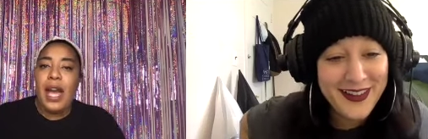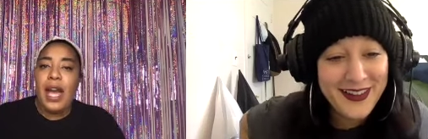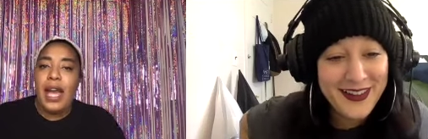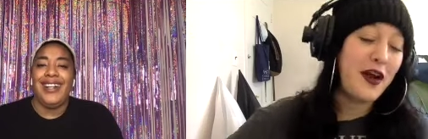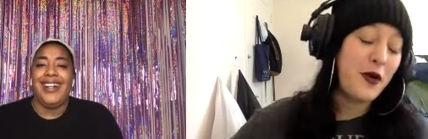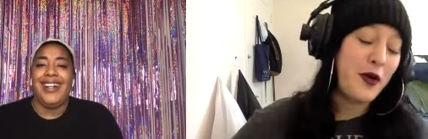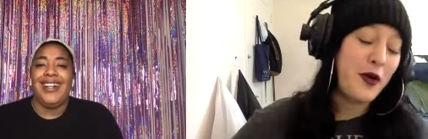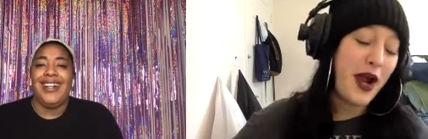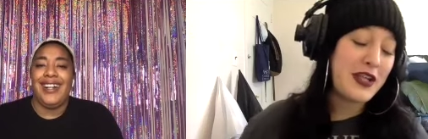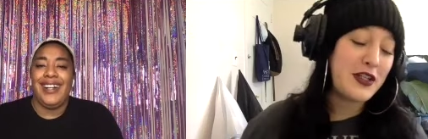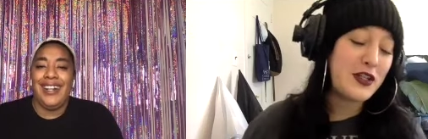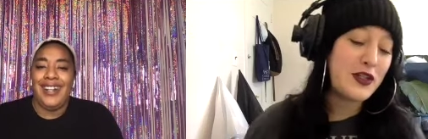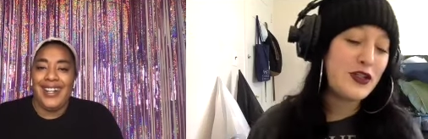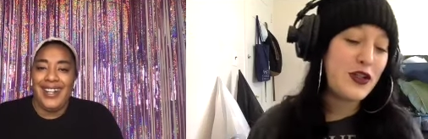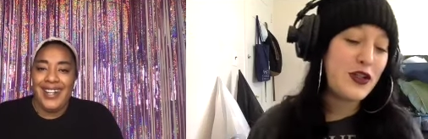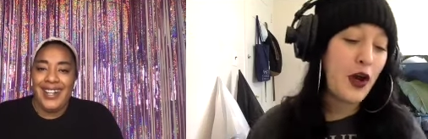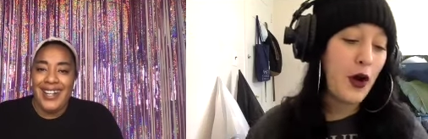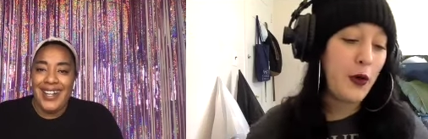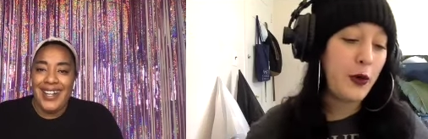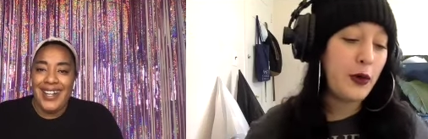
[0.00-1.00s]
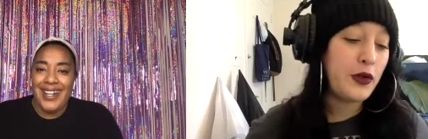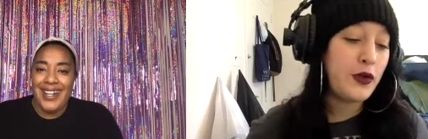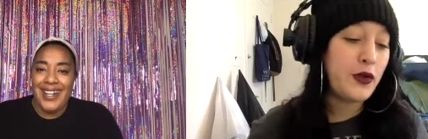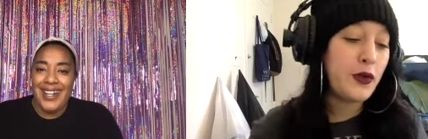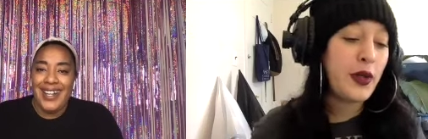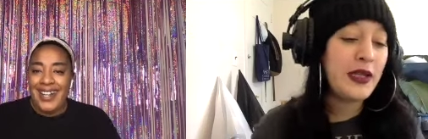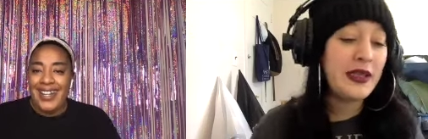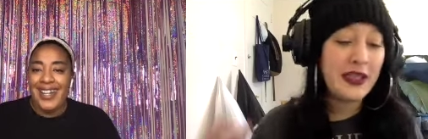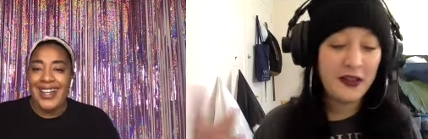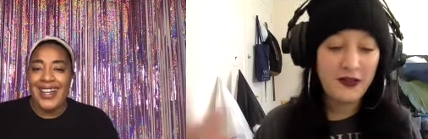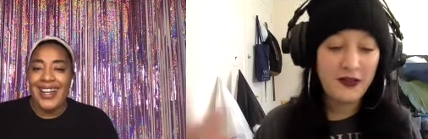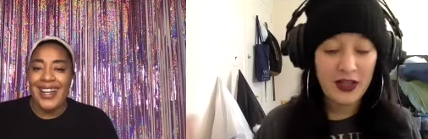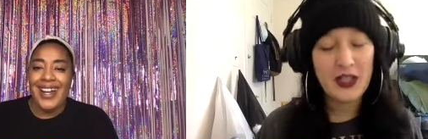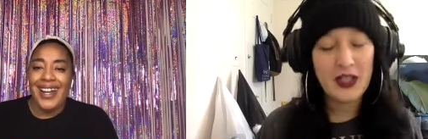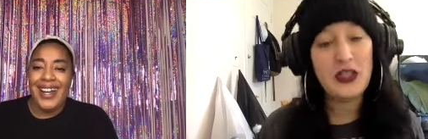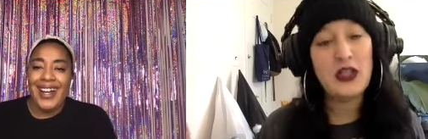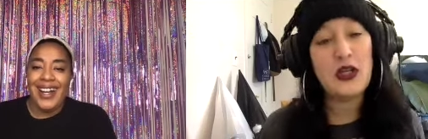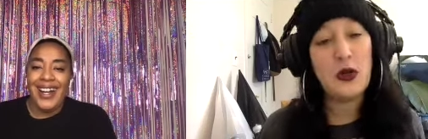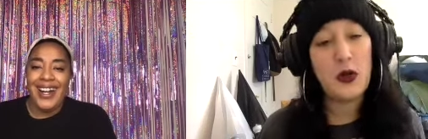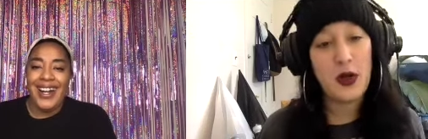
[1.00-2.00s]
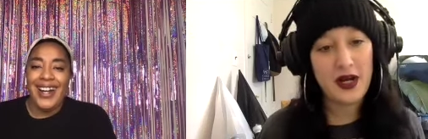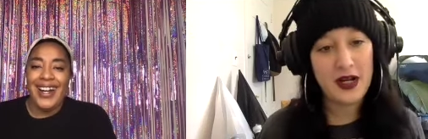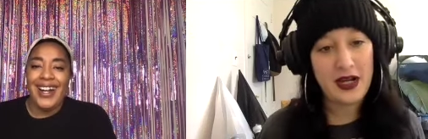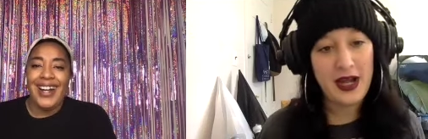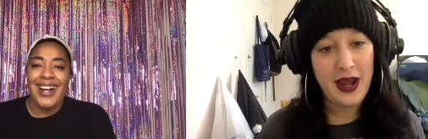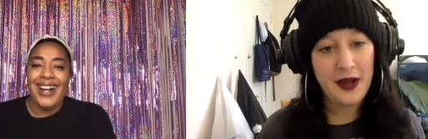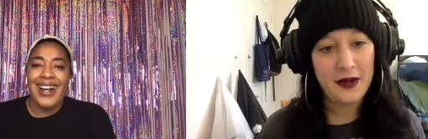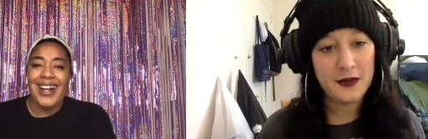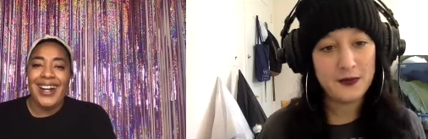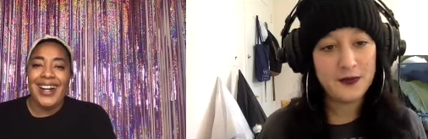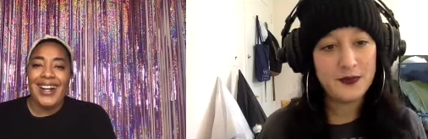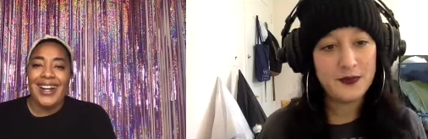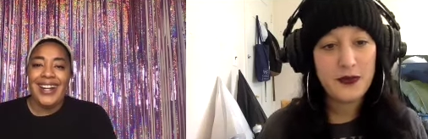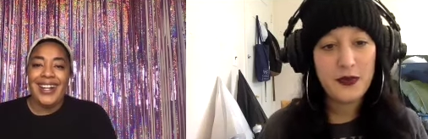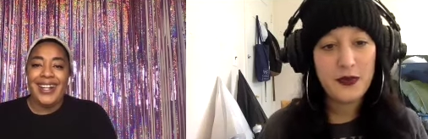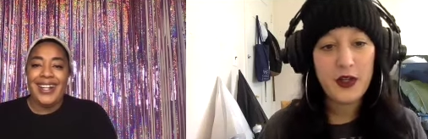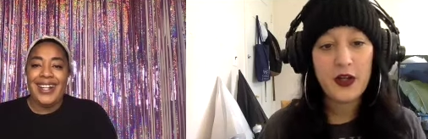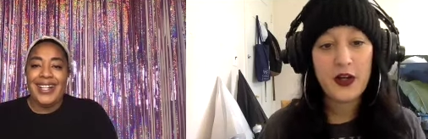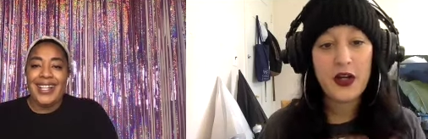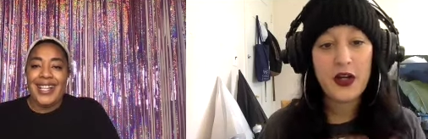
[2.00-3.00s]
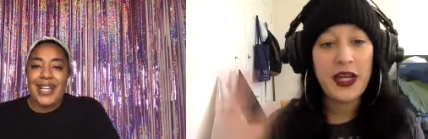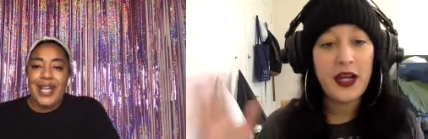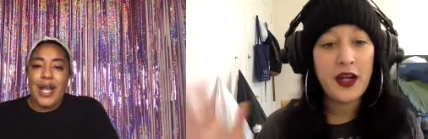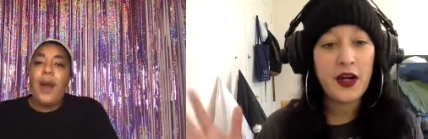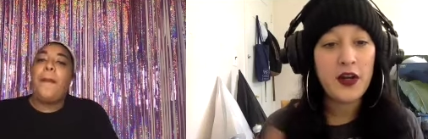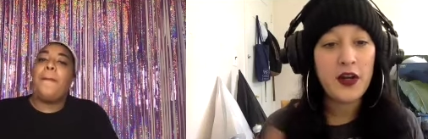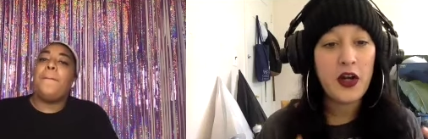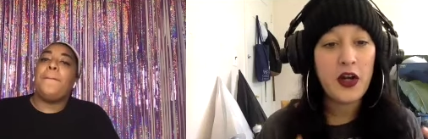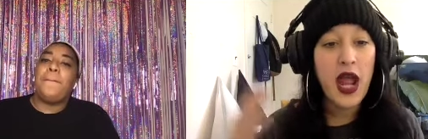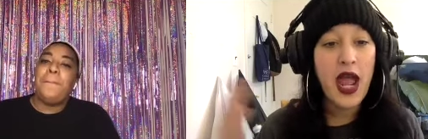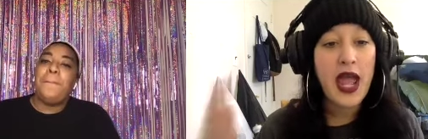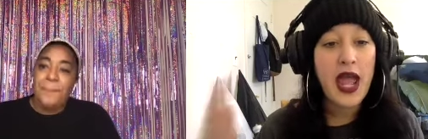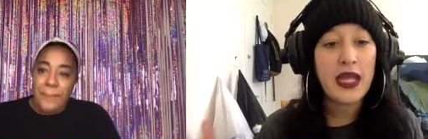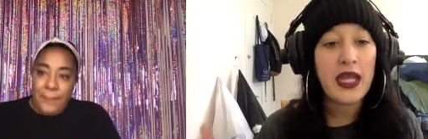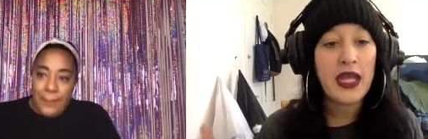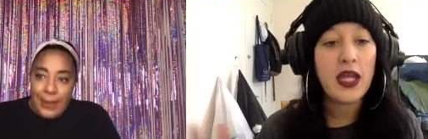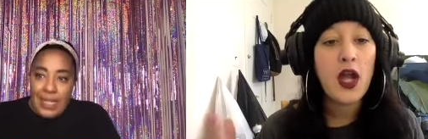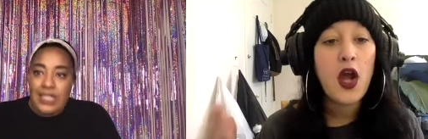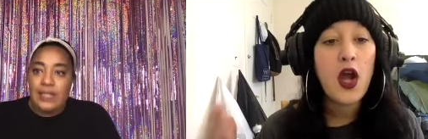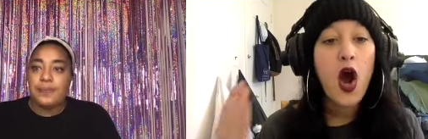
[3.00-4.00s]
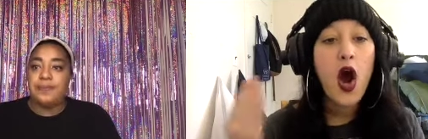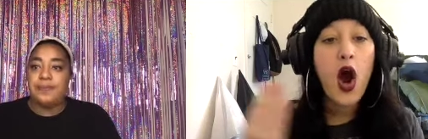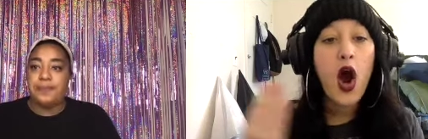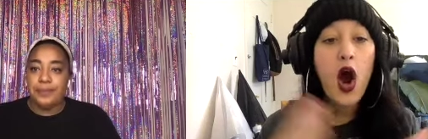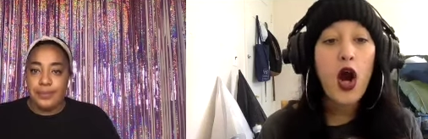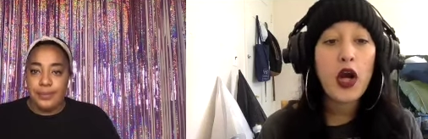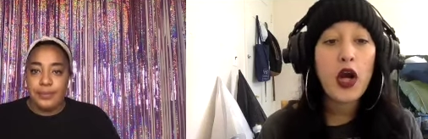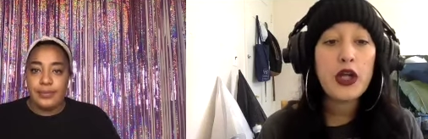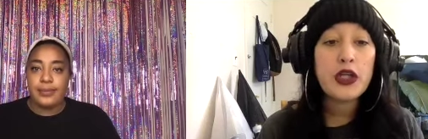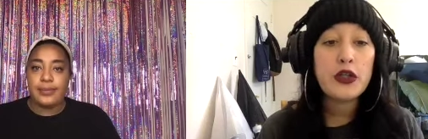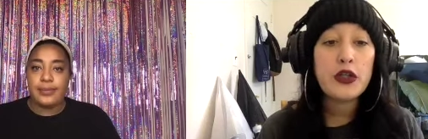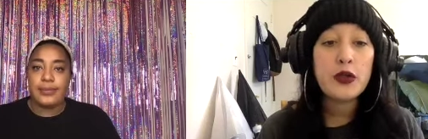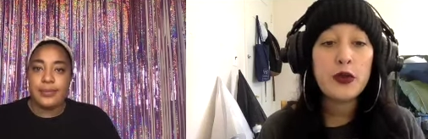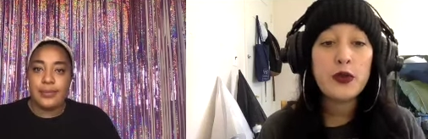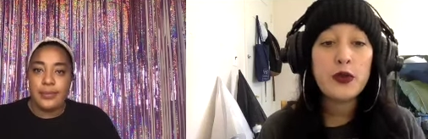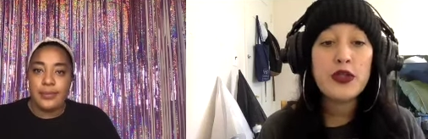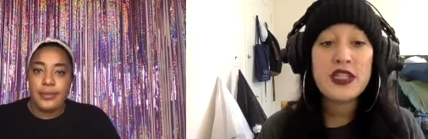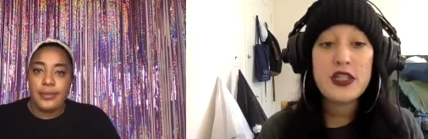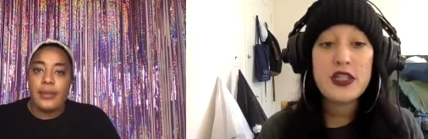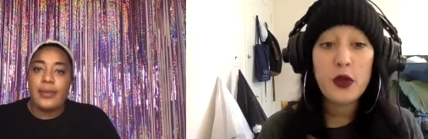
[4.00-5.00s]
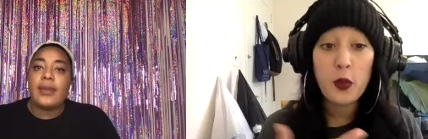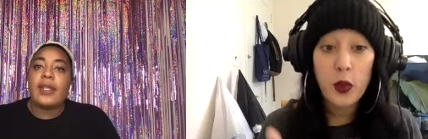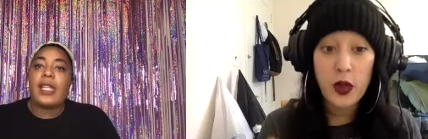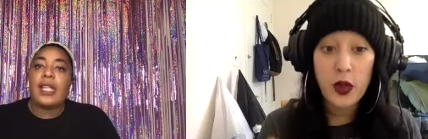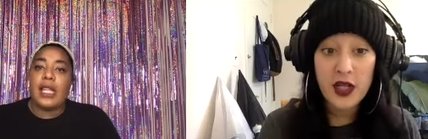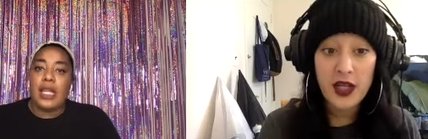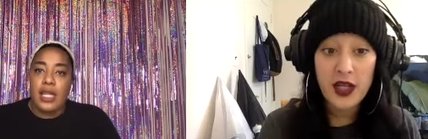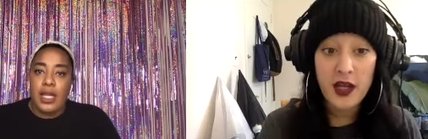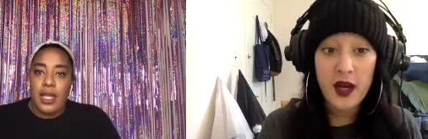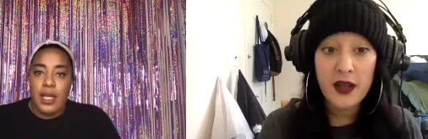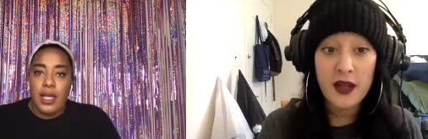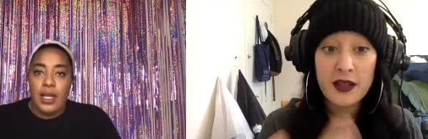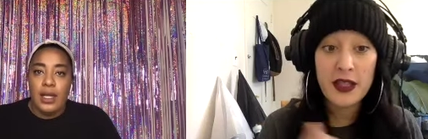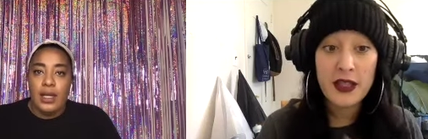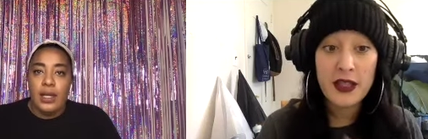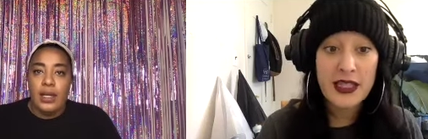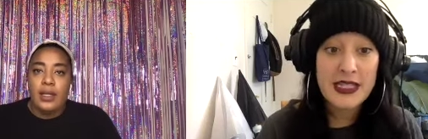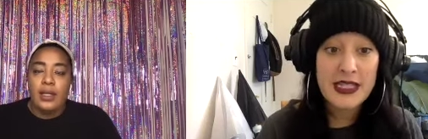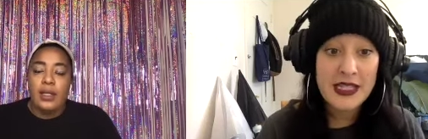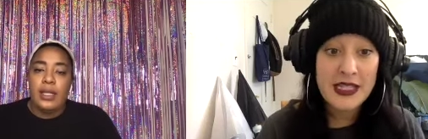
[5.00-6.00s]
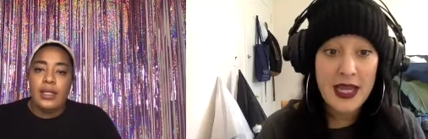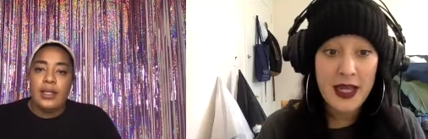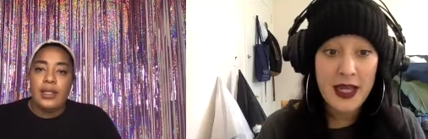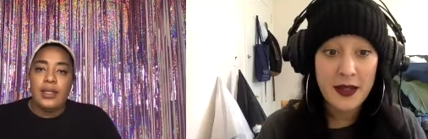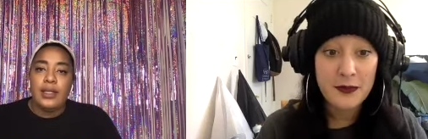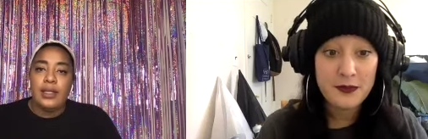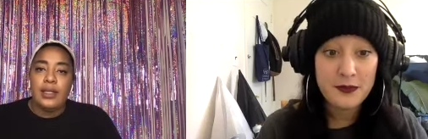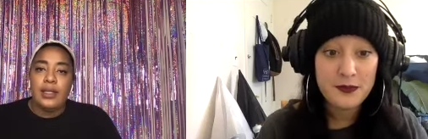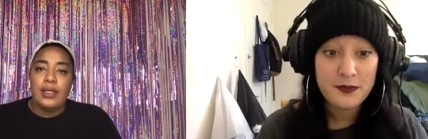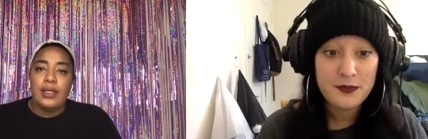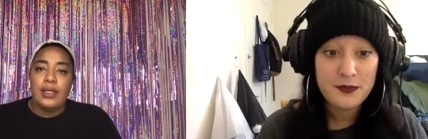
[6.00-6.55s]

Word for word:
Speaker 1: all right so you're living in new york now you're here you're mm-hmm. hanging are you still working on lilly singh